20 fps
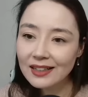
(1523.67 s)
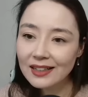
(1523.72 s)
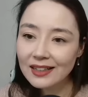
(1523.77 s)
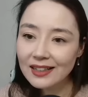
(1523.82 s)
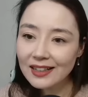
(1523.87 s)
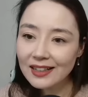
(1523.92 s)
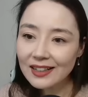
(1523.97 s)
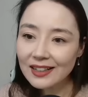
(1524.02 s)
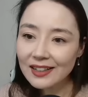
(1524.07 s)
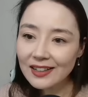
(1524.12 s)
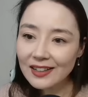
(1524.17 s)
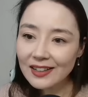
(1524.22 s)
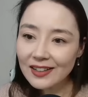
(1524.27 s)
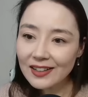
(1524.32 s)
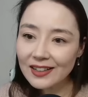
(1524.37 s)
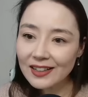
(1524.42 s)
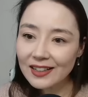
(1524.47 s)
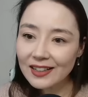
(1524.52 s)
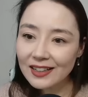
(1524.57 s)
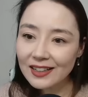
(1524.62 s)

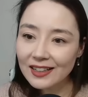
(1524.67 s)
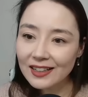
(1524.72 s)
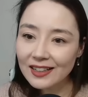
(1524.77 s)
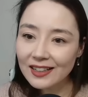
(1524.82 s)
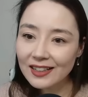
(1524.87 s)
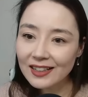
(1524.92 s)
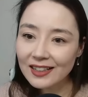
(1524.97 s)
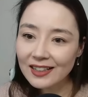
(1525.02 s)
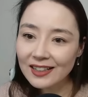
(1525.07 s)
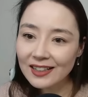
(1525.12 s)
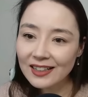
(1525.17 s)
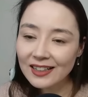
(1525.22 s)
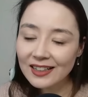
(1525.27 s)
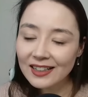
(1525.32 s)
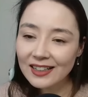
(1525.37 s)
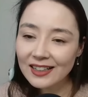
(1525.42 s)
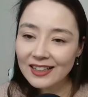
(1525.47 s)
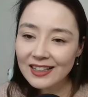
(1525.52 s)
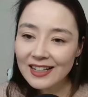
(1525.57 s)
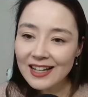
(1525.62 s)
Good.
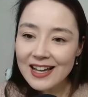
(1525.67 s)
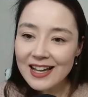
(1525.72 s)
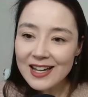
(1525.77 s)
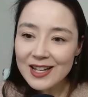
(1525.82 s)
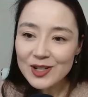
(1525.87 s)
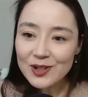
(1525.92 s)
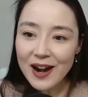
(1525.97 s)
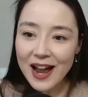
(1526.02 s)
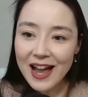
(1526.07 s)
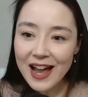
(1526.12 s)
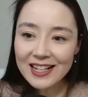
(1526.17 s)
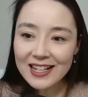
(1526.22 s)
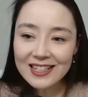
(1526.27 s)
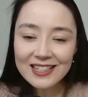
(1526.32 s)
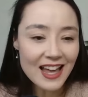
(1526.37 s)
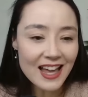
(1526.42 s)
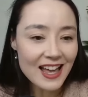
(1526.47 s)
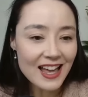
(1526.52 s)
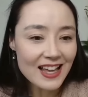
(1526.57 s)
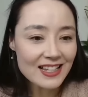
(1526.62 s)
Trang says,